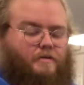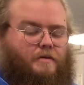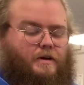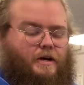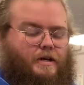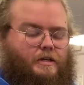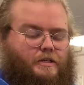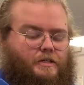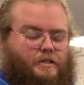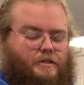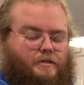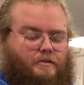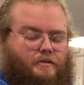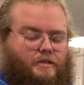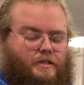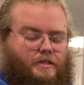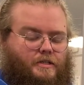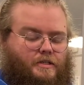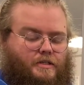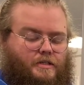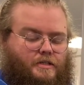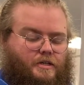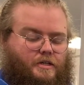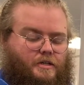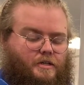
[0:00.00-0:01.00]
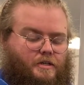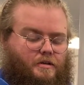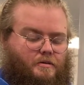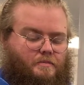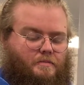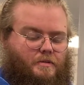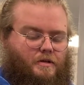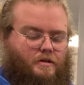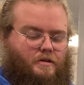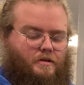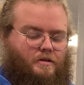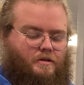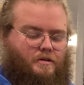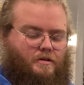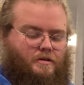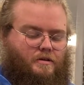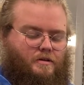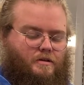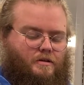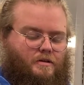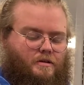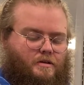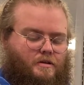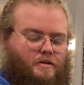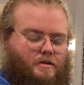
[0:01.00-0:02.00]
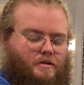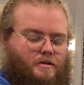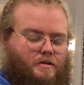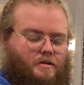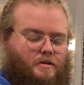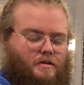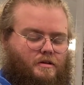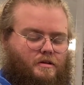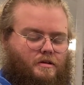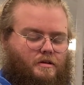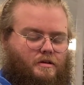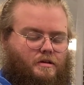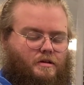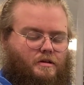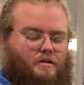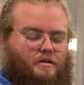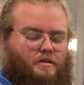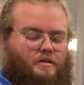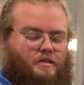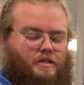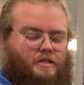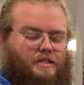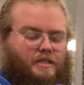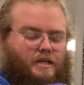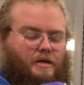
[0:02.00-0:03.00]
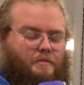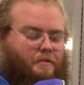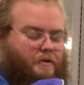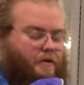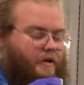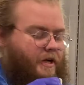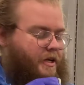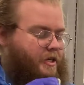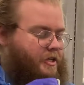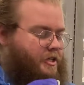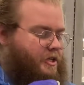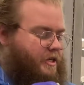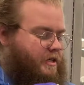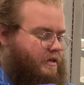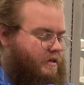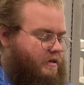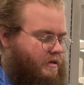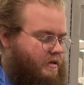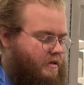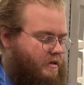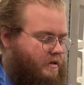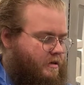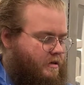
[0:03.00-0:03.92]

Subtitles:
want to disturb the separation.